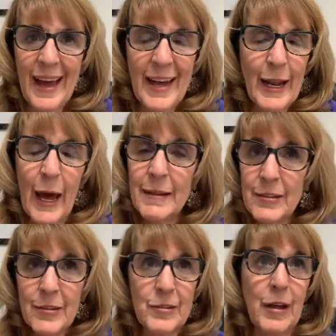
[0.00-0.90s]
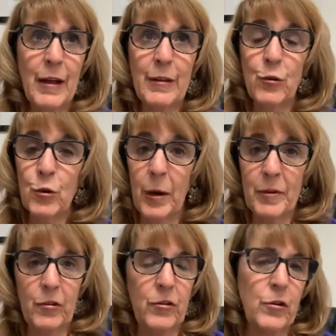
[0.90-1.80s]
And I just adore her. I
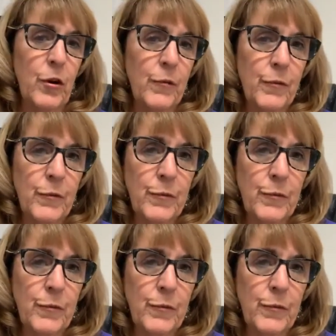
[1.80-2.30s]
mean, she started